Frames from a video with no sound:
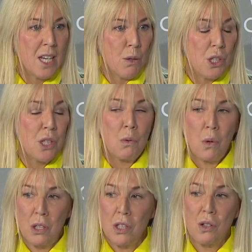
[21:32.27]
which is the
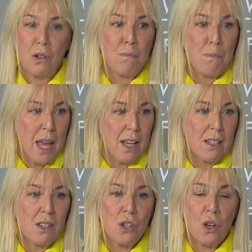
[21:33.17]
world's
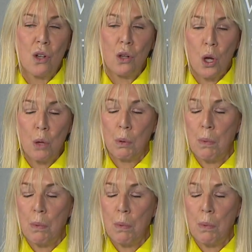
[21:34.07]
biggest global